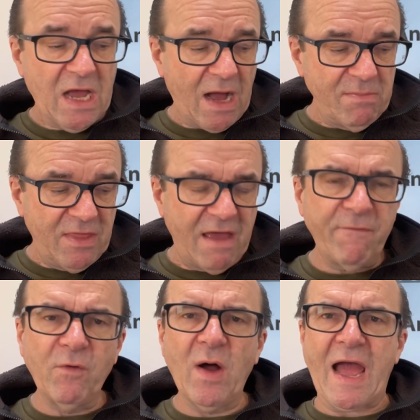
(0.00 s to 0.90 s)
I'm
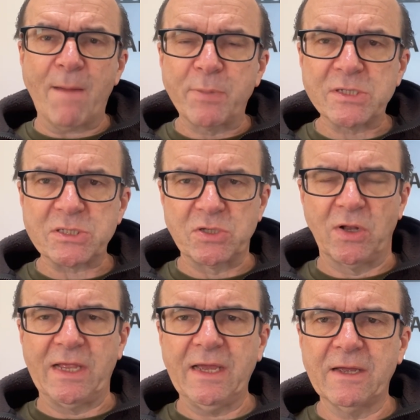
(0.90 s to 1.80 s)
therefore
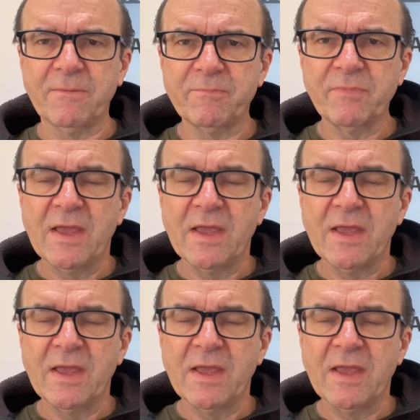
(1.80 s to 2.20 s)
apostolic.